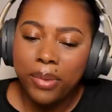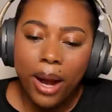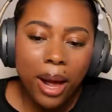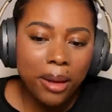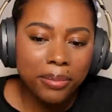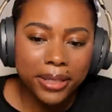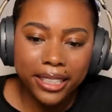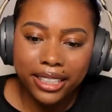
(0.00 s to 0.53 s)

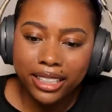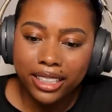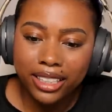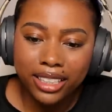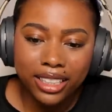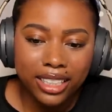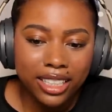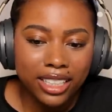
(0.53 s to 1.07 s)
Probably.
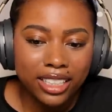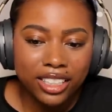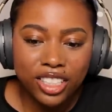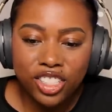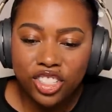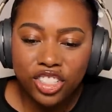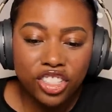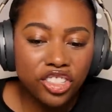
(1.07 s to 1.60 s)

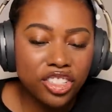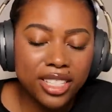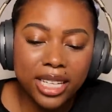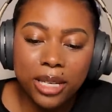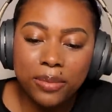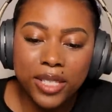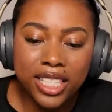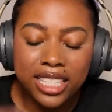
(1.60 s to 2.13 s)
Because she just
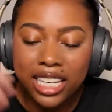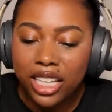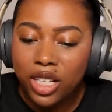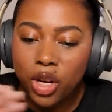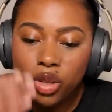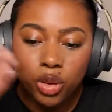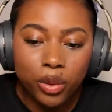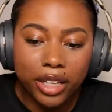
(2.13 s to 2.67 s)
keeps seeing
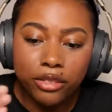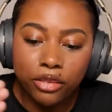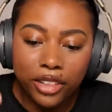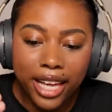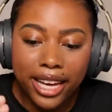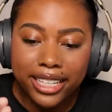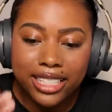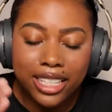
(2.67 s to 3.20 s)
all the red
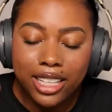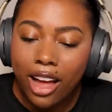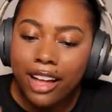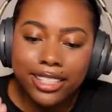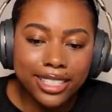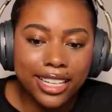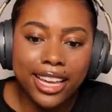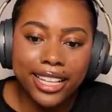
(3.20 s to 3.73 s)
flags and
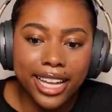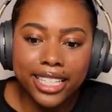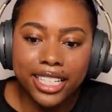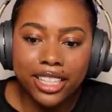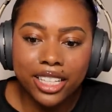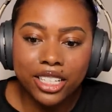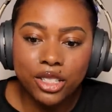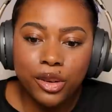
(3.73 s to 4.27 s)
not saying
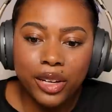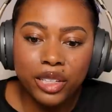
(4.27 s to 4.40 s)
anything to